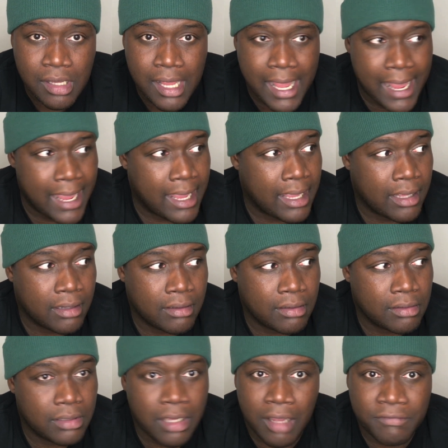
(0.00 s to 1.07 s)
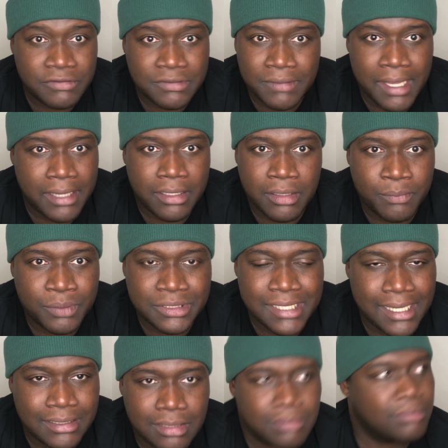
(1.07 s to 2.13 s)
and the offensive line couldn't
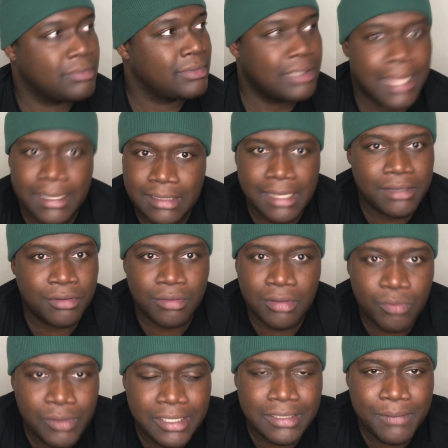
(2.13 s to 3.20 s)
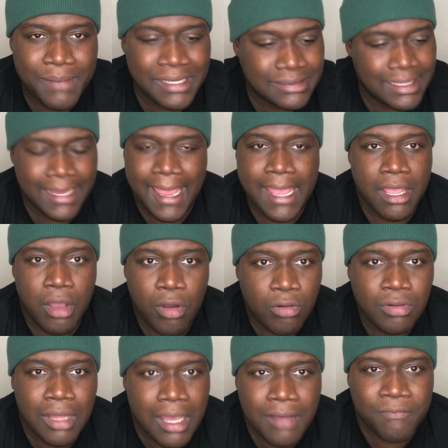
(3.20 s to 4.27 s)
protect him like they do on a weekly basis. They can't hold
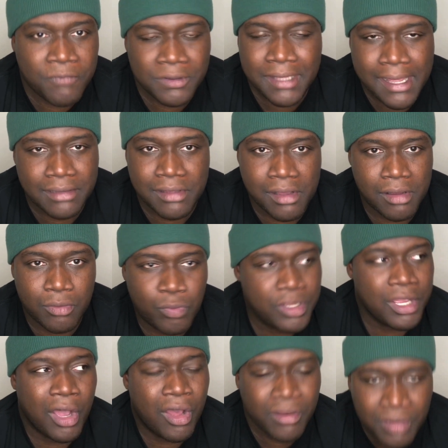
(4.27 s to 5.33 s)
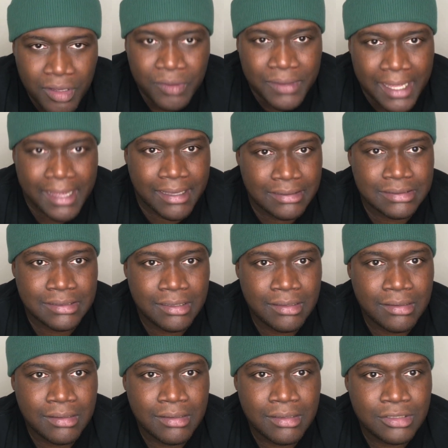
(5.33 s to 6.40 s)
up for that long. We all know that.
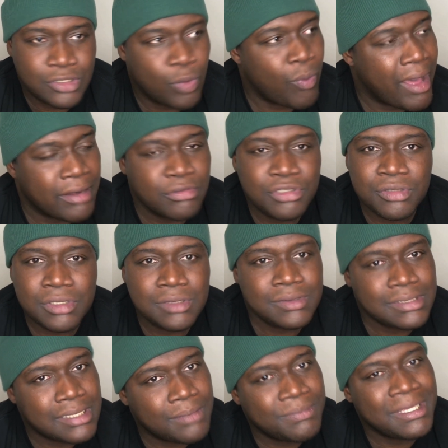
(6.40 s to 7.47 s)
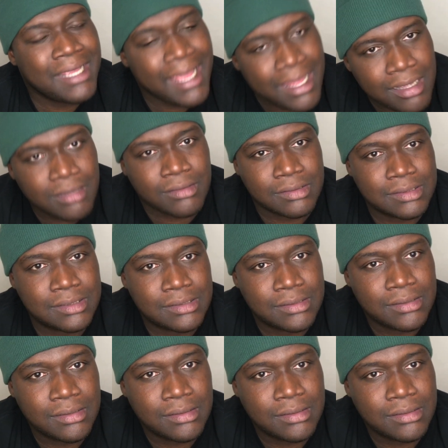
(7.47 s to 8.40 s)
So why don't you do something else?